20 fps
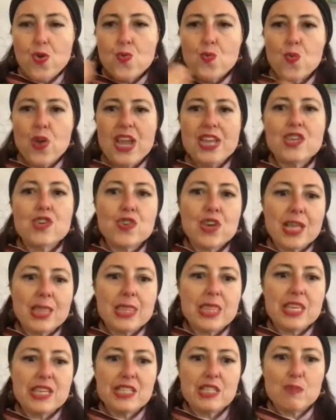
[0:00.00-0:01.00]
when you're
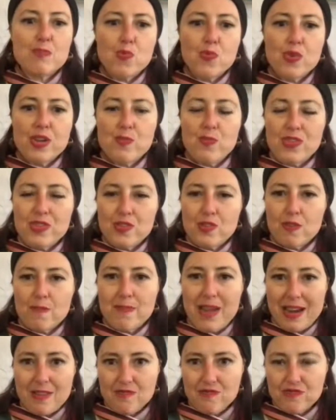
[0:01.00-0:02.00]
at this point with your
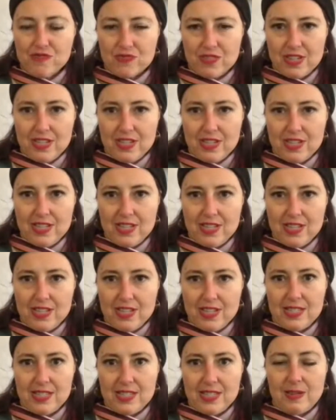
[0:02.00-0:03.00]
boundaries,